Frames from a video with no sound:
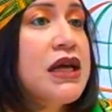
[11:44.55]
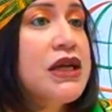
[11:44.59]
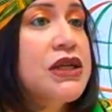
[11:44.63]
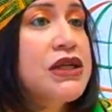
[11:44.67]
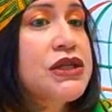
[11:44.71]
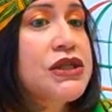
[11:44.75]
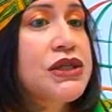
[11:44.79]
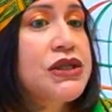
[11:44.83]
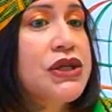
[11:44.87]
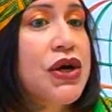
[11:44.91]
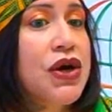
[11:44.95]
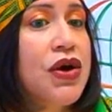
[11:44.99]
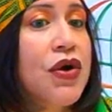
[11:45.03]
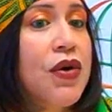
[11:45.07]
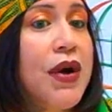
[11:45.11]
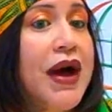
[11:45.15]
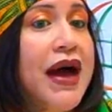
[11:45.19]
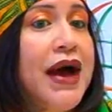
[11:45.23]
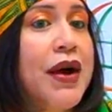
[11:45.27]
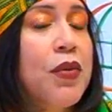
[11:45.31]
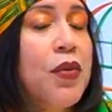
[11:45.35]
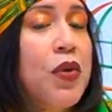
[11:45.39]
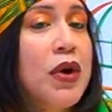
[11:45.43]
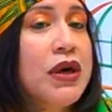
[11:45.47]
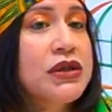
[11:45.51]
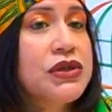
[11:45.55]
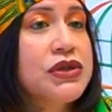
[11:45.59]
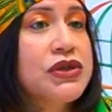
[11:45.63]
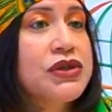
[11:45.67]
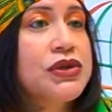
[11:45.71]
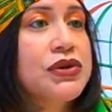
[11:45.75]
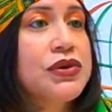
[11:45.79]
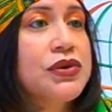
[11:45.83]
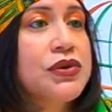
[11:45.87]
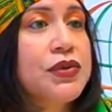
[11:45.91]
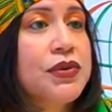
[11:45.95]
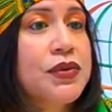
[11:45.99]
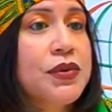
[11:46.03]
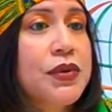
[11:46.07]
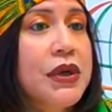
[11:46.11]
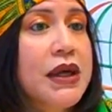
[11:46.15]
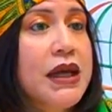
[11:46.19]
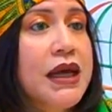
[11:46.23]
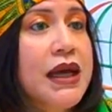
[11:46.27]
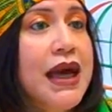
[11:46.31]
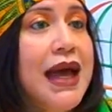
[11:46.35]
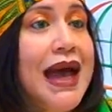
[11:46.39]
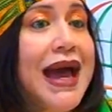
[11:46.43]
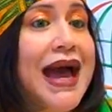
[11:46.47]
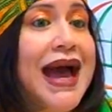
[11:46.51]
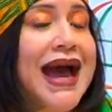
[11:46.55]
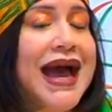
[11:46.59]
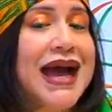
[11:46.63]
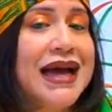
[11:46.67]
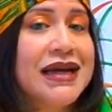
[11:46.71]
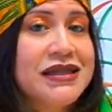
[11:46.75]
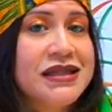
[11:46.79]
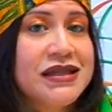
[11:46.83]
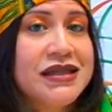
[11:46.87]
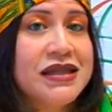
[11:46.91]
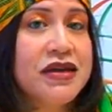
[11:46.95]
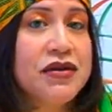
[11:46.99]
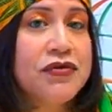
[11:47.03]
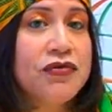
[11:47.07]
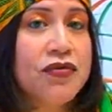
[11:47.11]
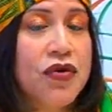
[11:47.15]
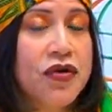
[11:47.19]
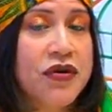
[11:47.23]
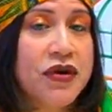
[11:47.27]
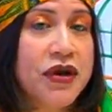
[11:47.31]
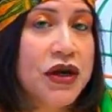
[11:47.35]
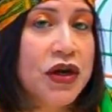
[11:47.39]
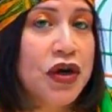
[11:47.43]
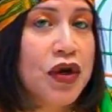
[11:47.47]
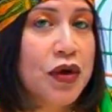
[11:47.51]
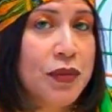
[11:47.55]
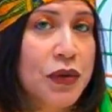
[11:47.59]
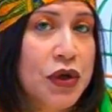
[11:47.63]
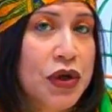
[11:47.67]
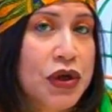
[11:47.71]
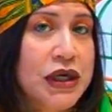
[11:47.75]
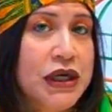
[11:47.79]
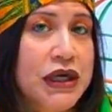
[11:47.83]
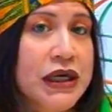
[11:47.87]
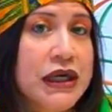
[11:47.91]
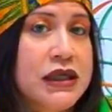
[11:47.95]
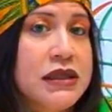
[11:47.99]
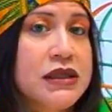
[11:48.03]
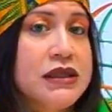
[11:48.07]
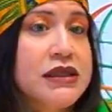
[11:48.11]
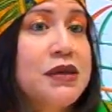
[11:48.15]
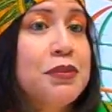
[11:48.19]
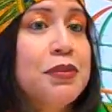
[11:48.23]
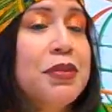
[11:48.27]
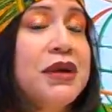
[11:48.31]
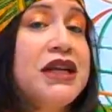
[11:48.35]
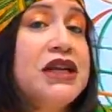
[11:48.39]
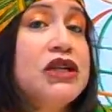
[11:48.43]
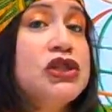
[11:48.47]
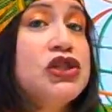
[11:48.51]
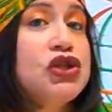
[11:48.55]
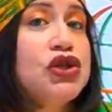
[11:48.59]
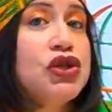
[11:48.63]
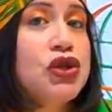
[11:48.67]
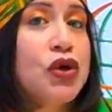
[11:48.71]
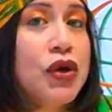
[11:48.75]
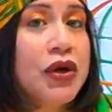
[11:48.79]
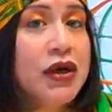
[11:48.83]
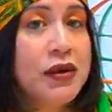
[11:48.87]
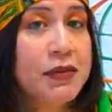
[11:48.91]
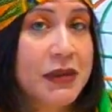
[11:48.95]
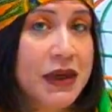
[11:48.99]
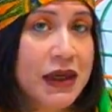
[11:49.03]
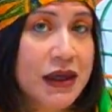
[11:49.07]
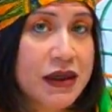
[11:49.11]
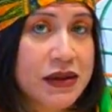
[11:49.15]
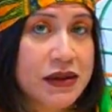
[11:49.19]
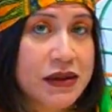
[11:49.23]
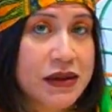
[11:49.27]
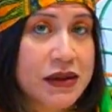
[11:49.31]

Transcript: So I want to ask the Ivoirian community to please join me.